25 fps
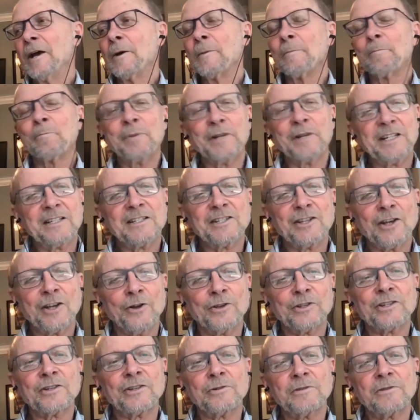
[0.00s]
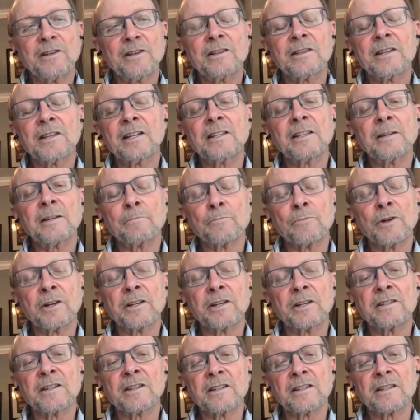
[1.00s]
but it's also the thing that
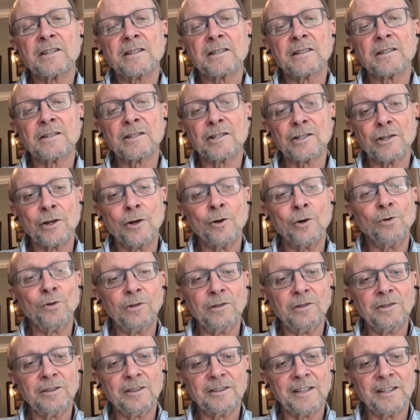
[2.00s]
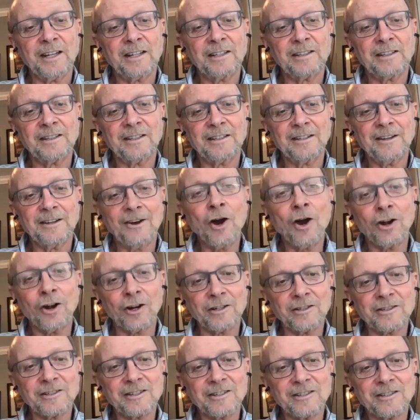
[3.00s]
brings us the soul and the
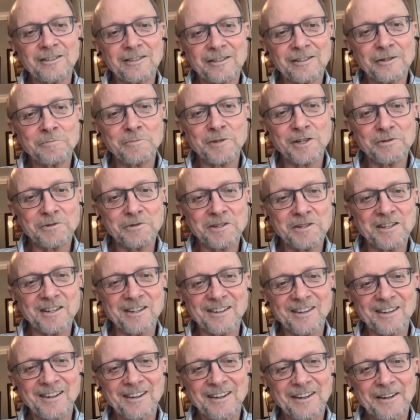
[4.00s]
heart to music,